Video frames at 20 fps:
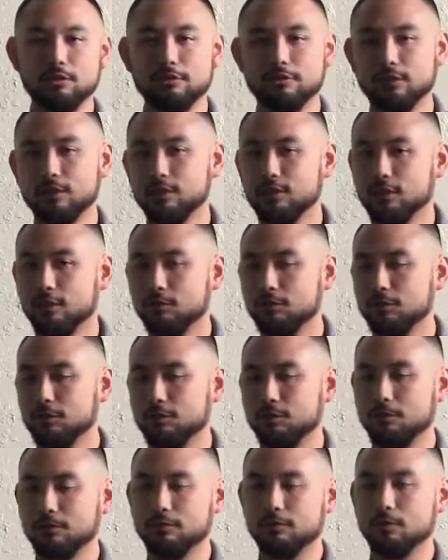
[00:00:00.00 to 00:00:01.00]
firearms or
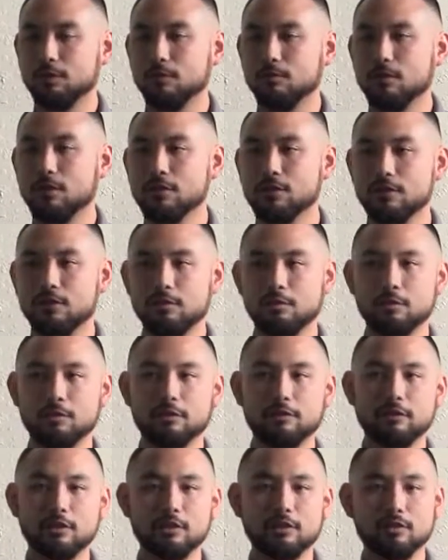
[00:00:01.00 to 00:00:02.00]
before you watch any of my
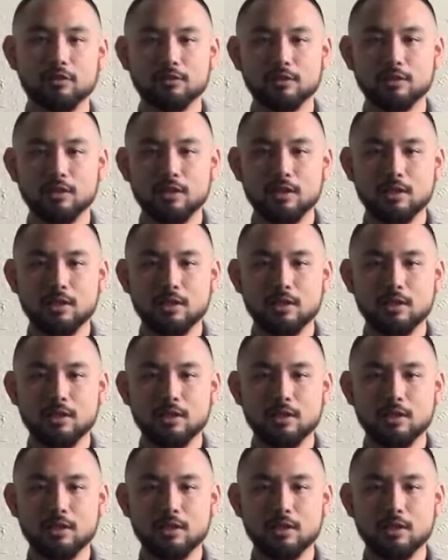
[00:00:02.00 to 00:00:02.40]
videos.